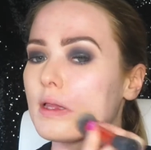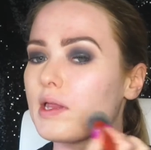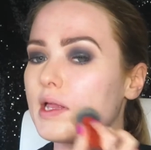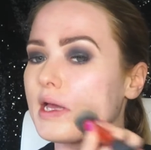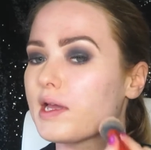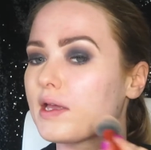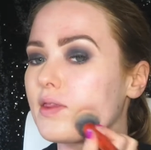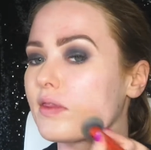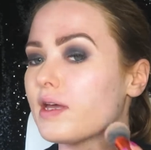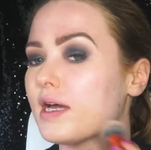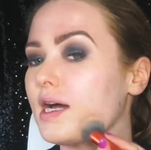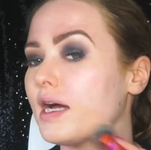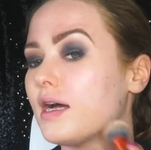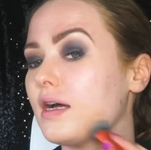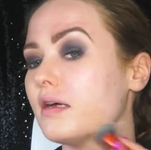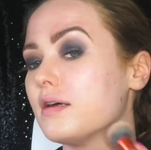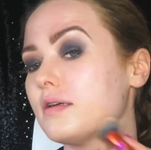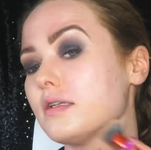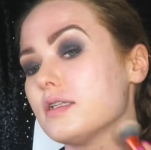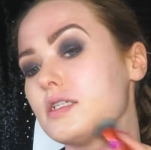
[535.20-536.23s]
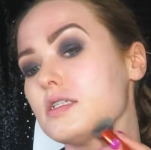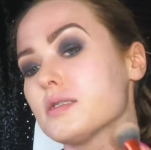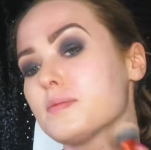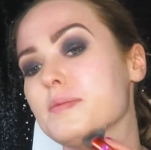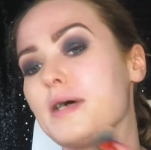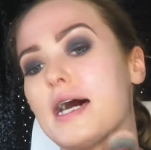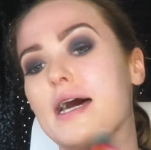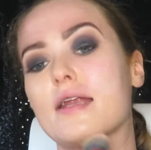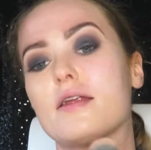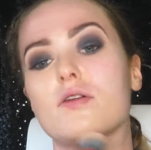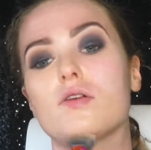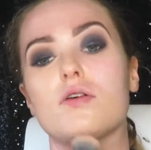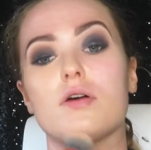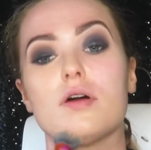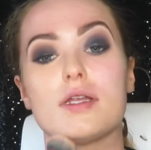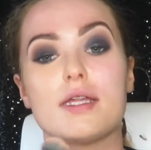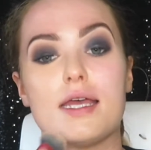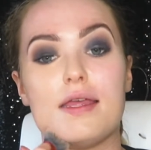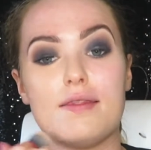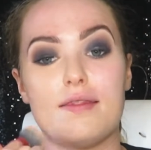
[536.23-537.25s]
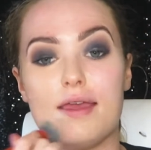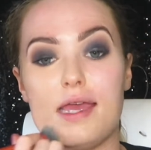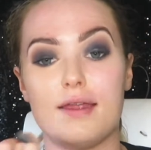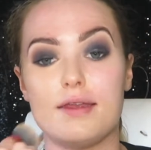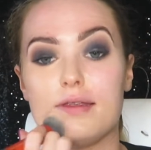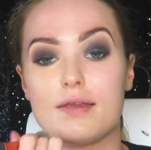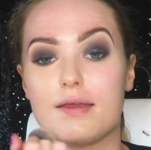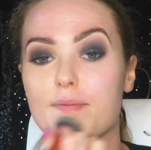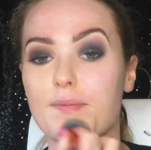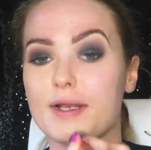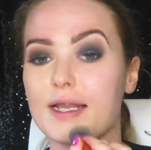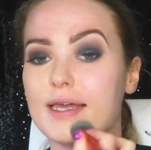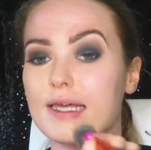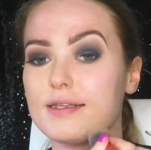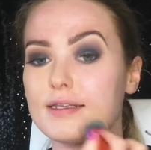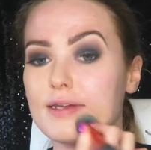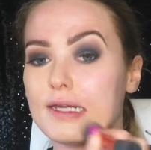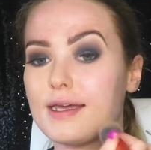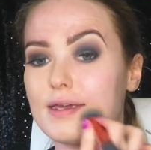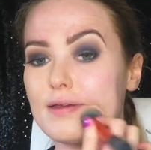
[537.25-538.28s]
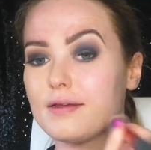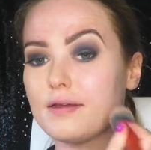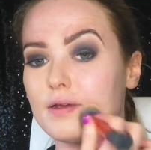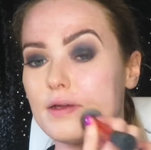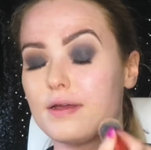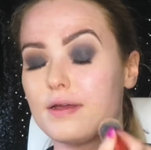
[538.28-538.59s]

like that. Just pat it on and then you can blend it out.